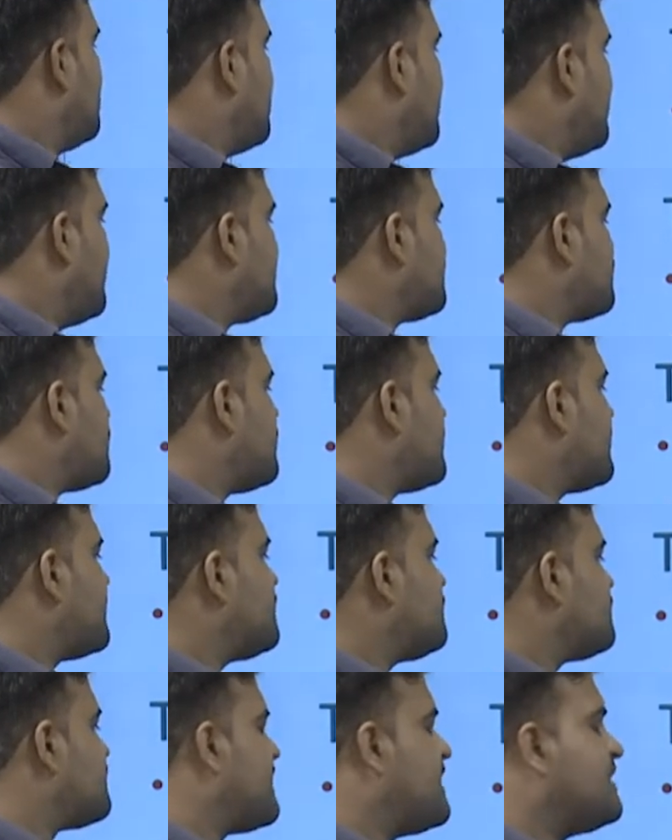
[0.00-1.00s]

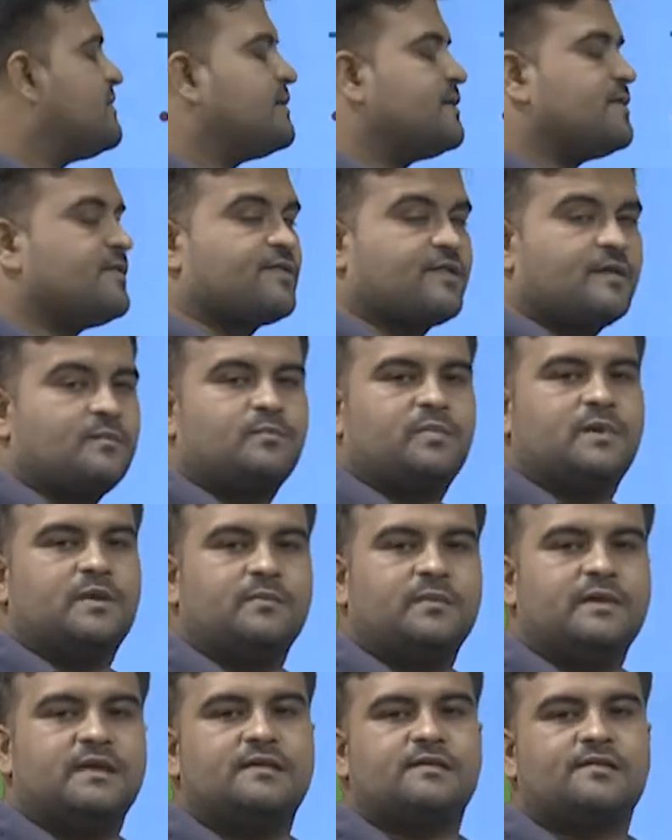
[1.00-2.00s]
Interrogative sentence simply
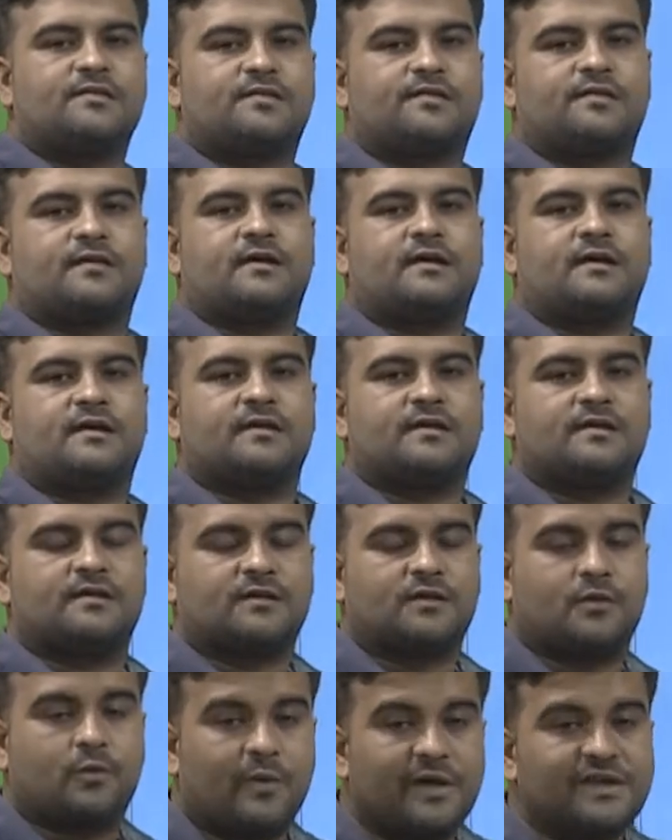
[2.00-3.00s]
means a
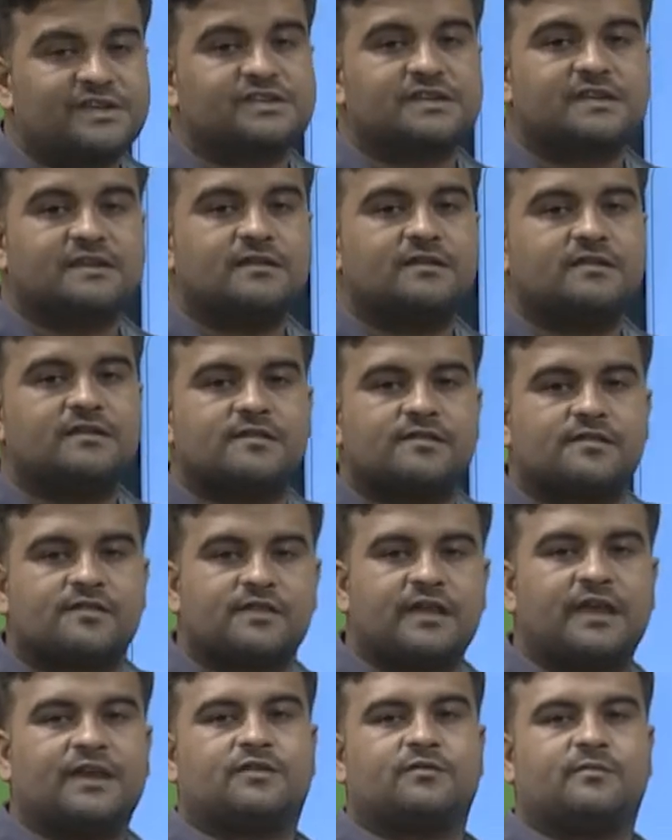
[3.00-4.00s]
question
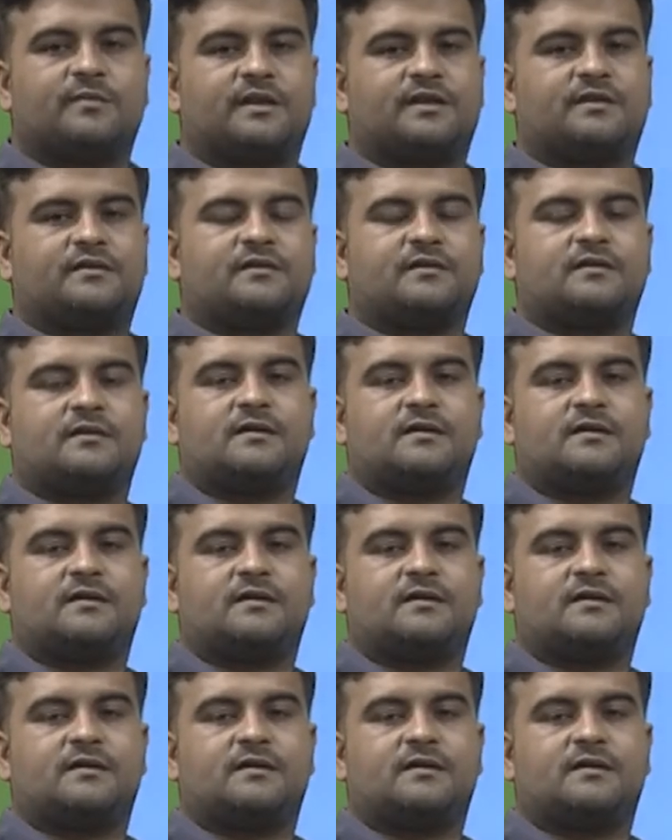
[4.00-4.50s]
statement,